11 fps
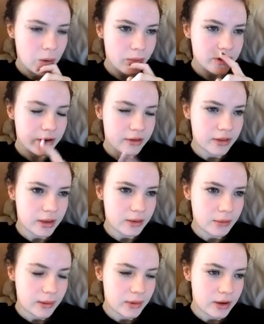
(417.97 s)
I also don't think
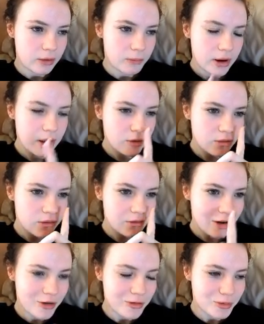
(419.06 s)
the way Pettigrew's
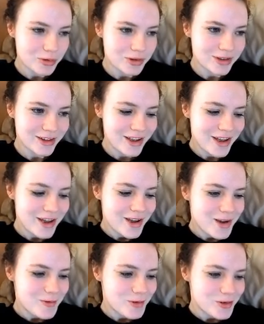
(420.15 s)
death was
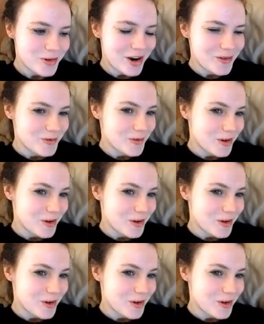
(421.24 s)
portrayed